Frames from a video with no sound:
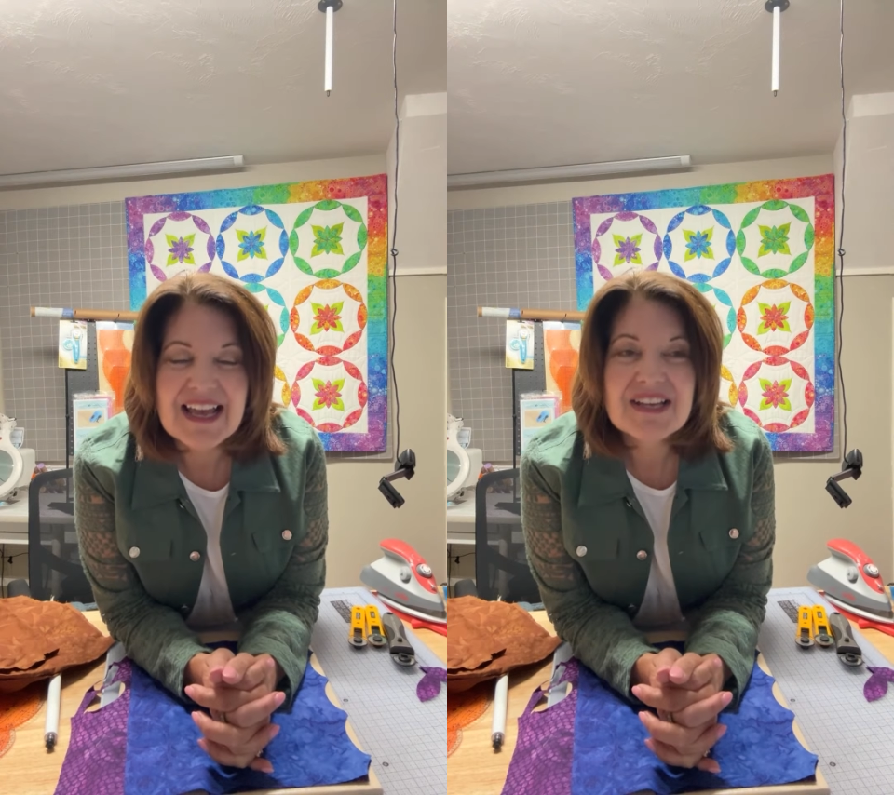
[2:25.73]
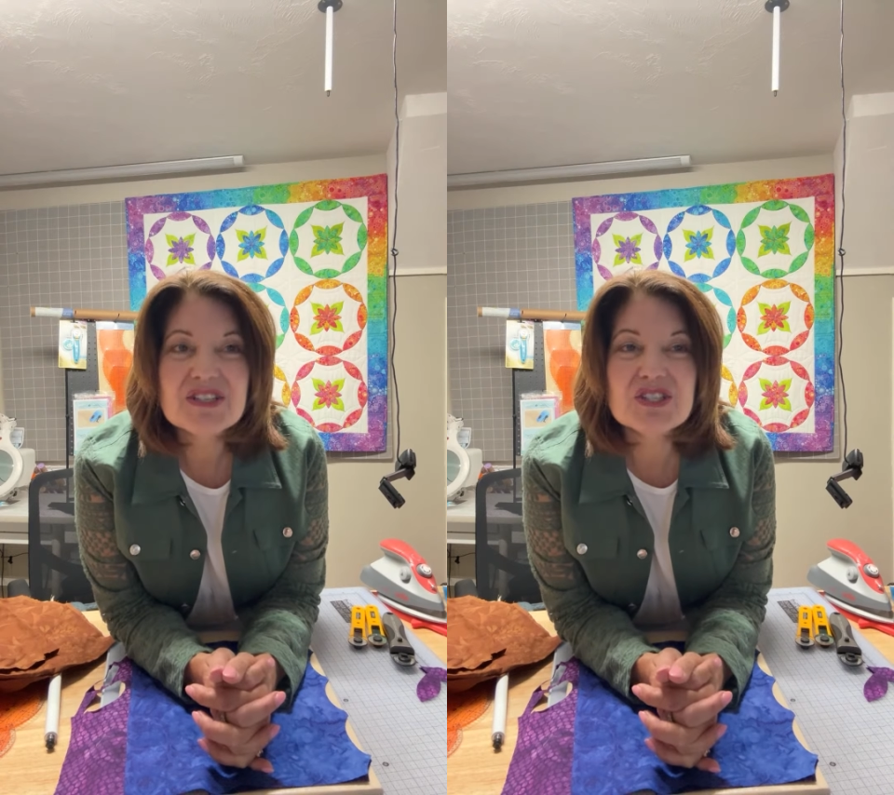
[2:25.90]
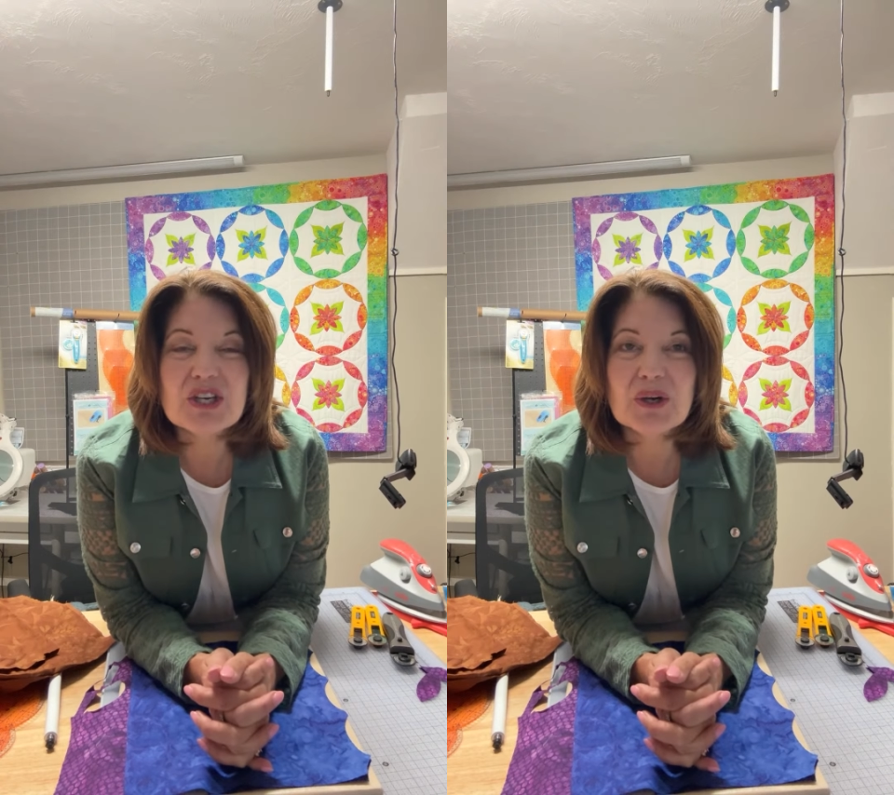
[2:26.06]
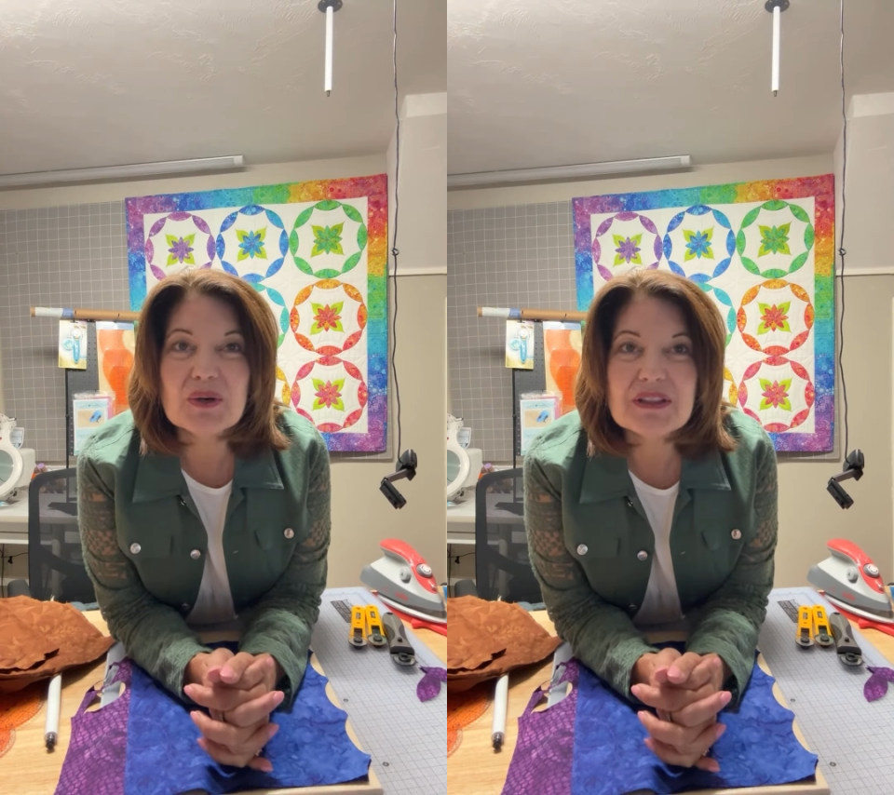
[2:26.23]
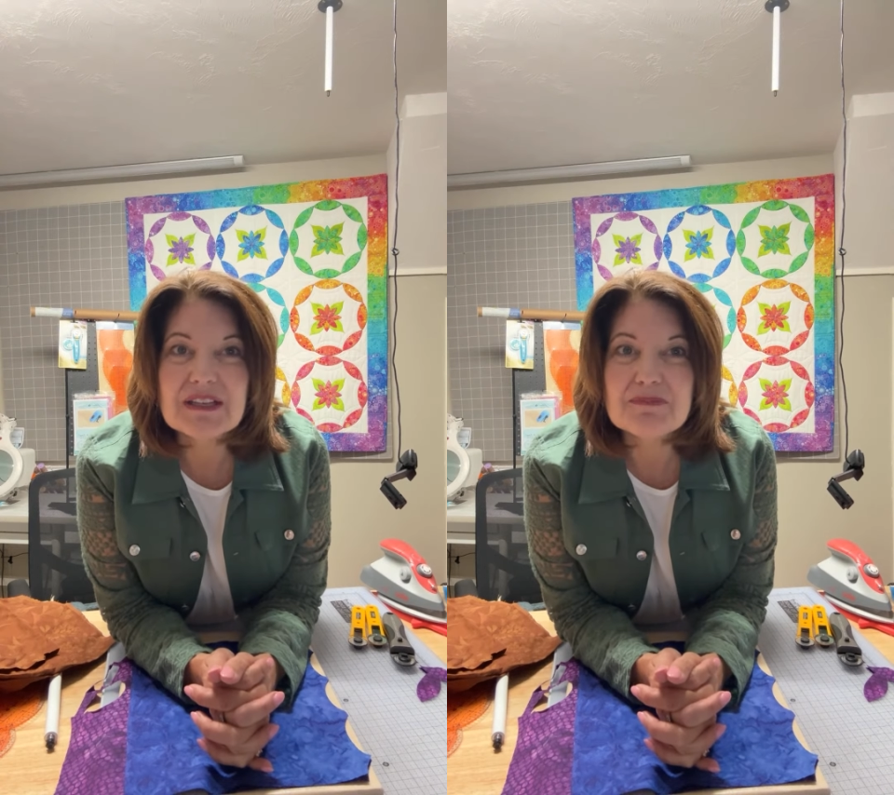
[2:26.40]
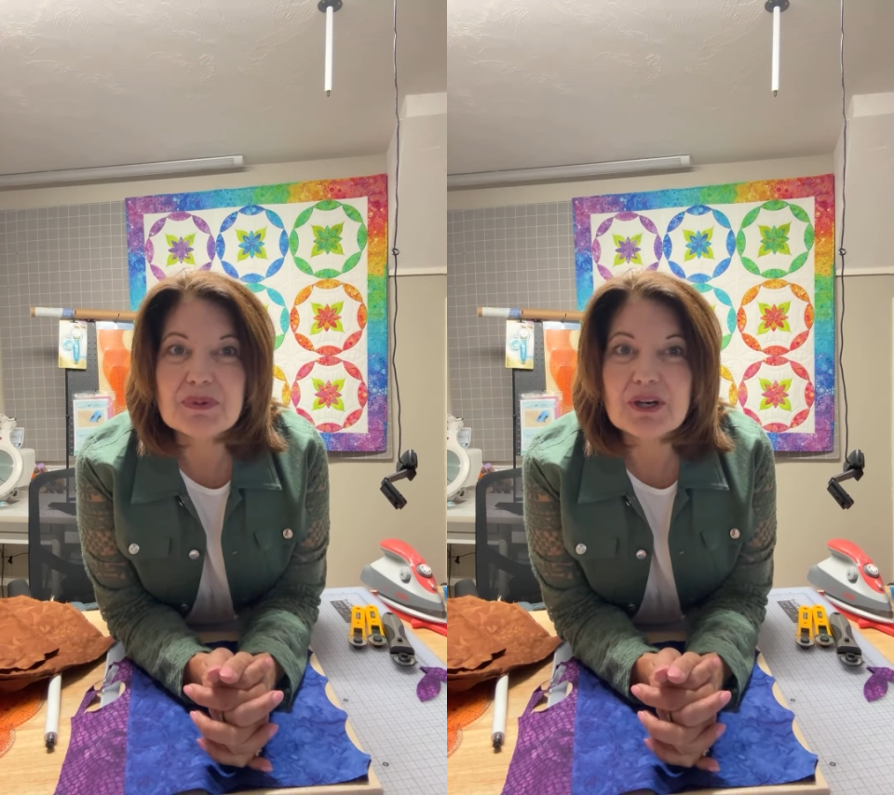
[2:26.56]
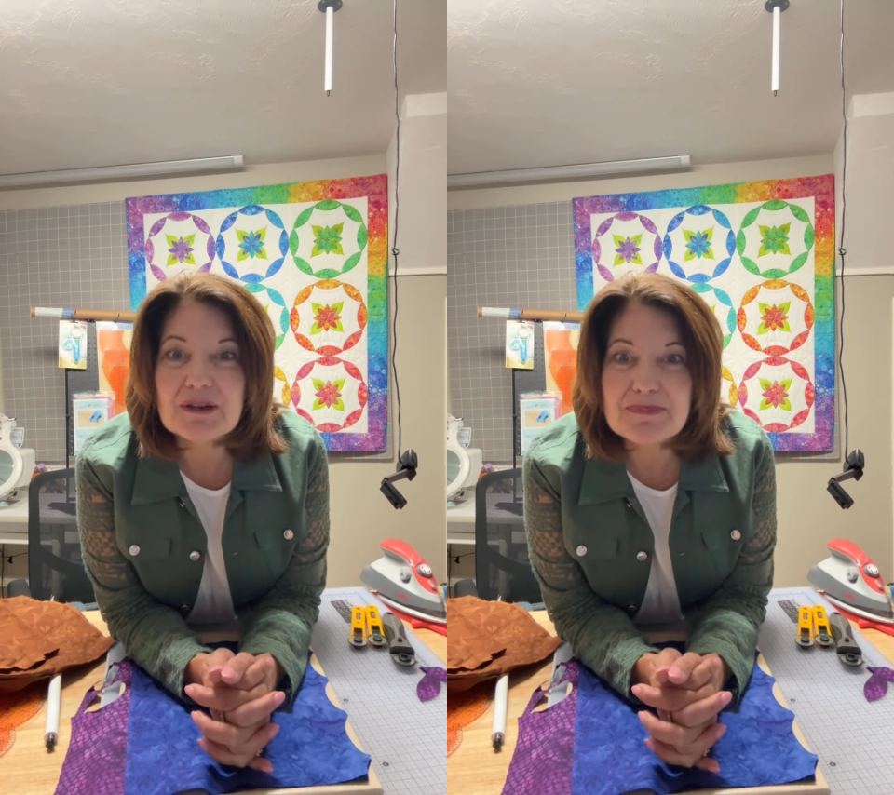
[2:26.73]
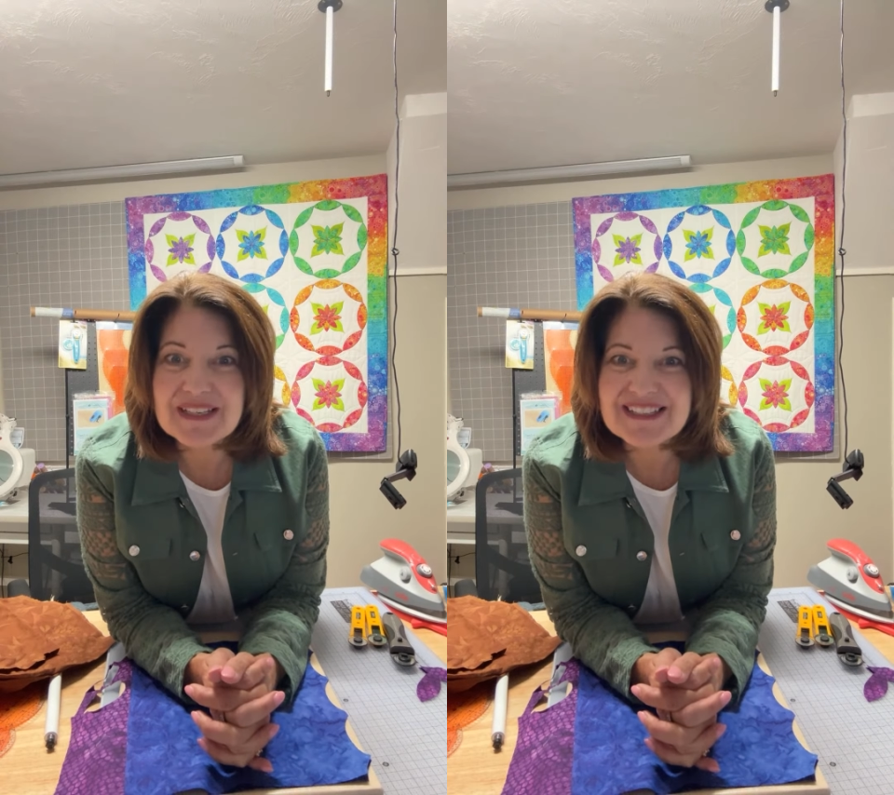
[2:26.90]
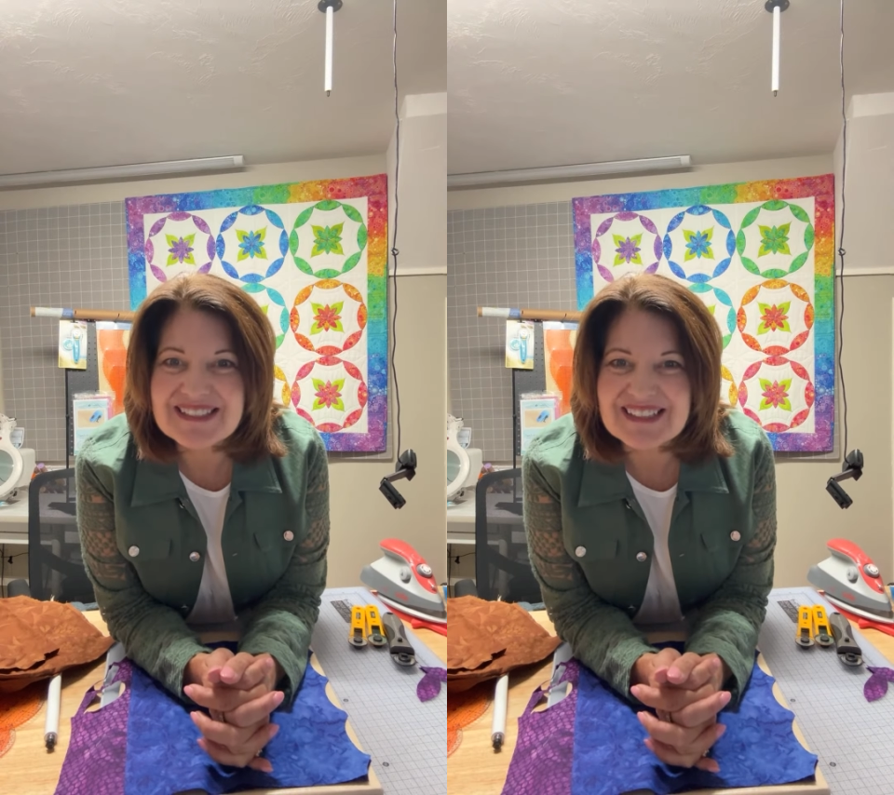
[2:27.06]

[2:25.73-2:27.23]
So the purpose